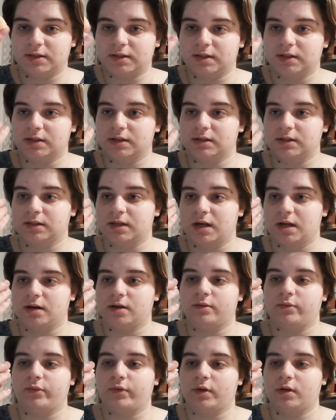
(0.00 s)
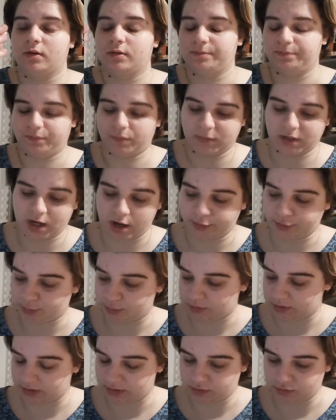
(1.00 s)
This is kind of an actual
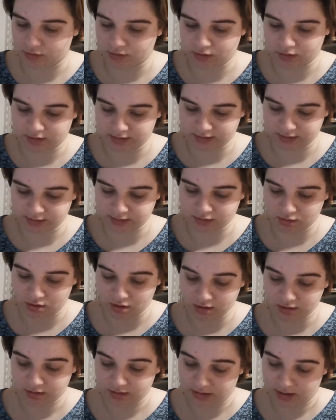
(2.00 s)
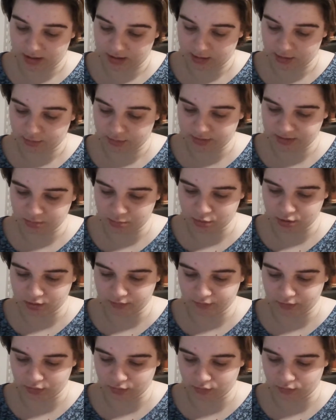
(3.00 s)
citrine because it's not yellow, it's more of a
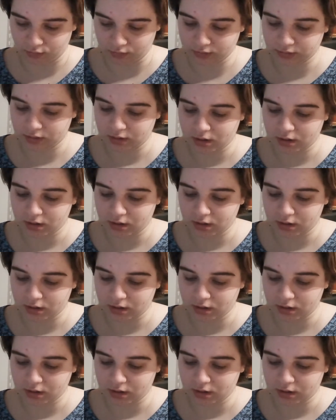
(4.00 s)
gold,